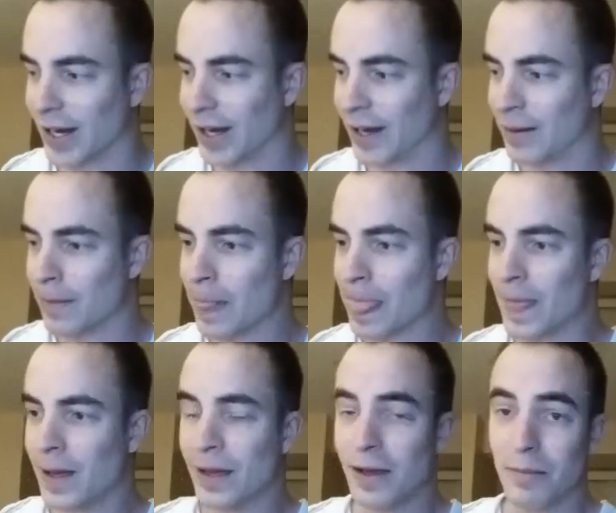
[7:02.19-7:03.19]
had.
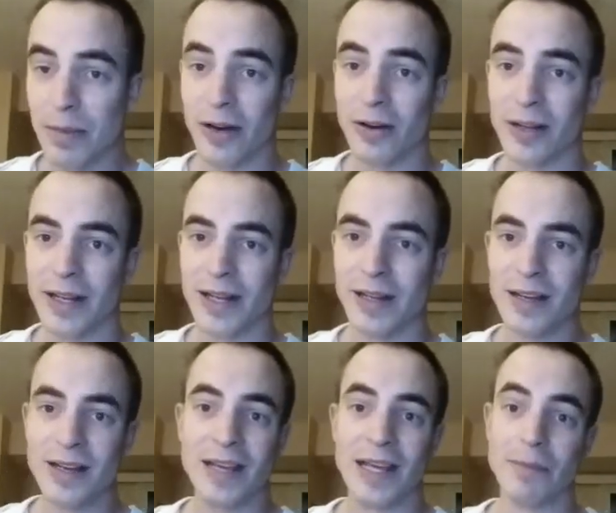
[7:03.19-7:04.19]
Apparently,
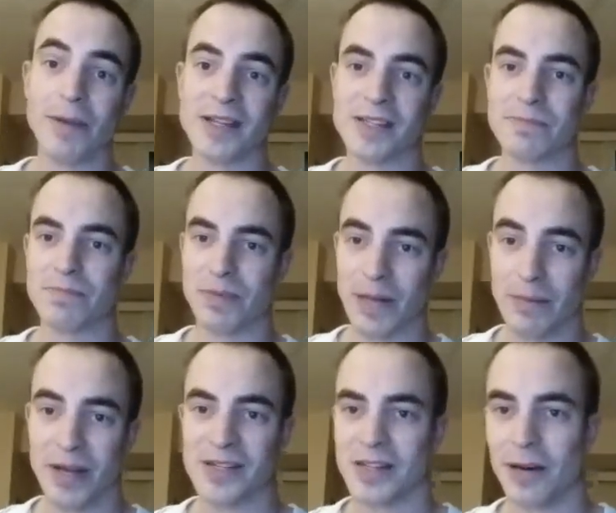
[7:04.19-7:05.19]
he
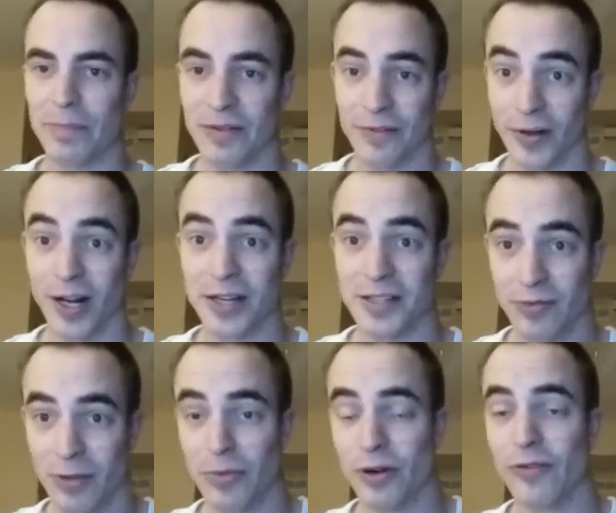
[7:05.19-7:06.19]
messed up and forgot to
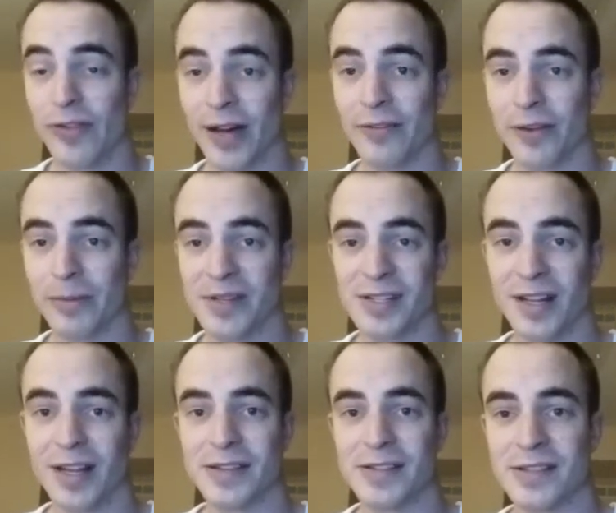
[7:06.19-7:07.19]
remove that from his
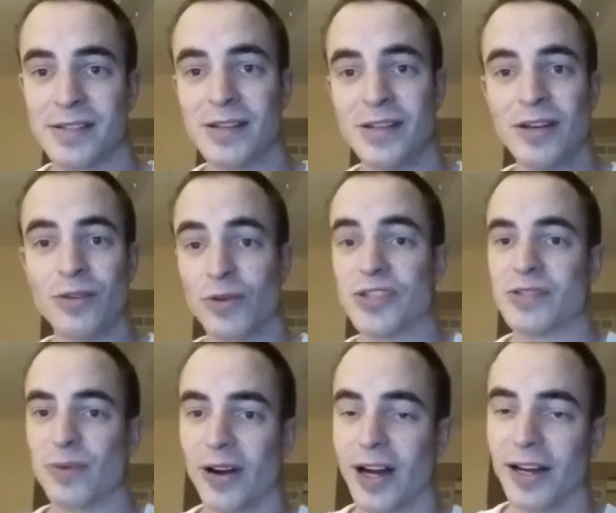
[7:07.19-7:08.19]
list, which is
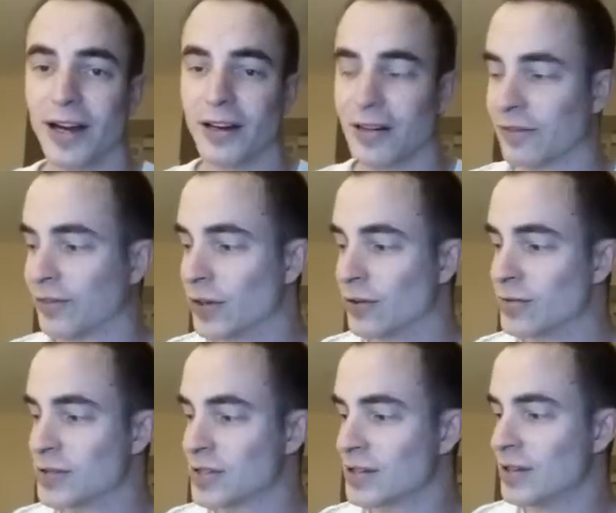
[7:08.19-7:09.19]
where I got
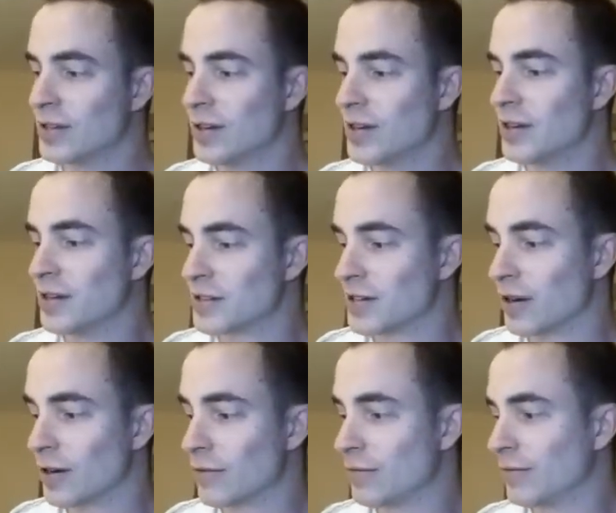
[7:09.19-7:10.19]
confused.
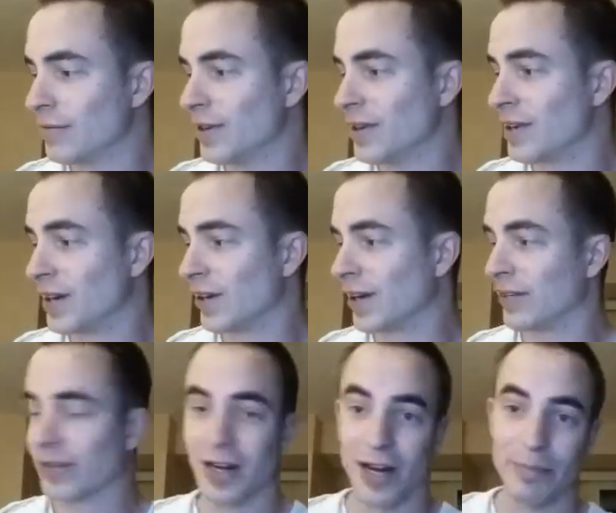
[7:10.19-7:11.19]
So now I
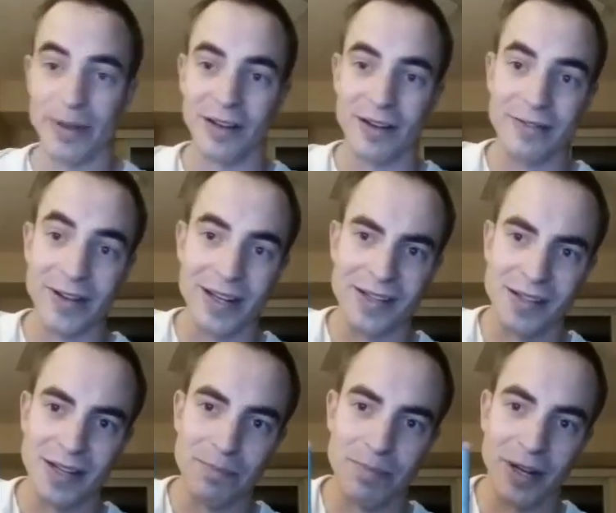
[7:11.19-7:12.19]
have a copy of
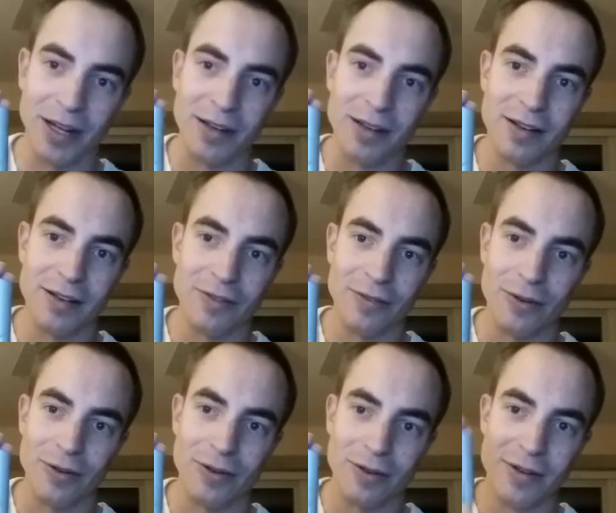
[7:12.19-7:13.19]
Excitebike
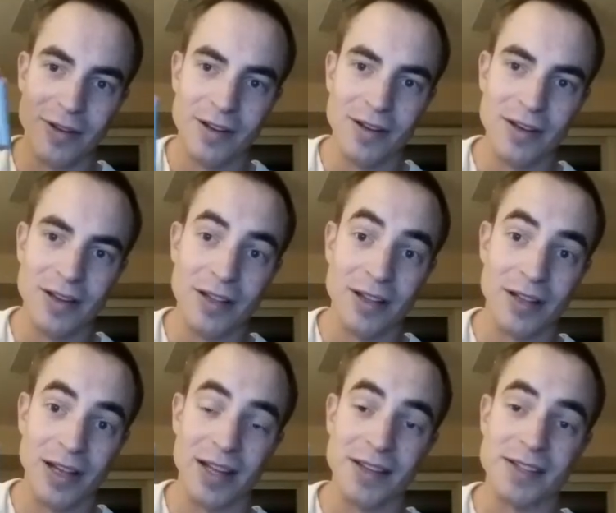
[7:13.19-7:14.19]
for
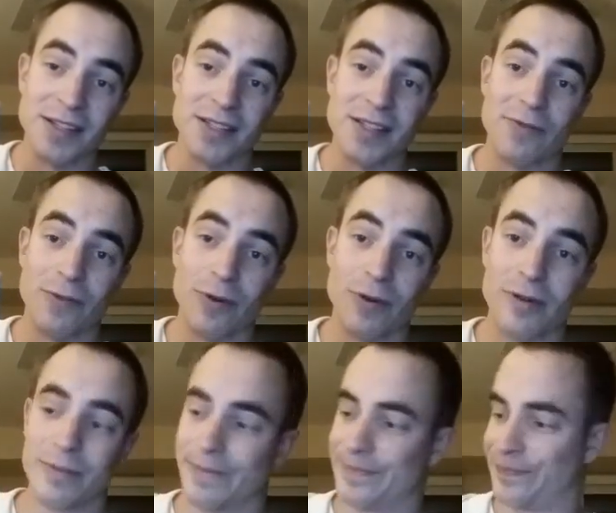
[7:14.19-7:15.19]
the N64,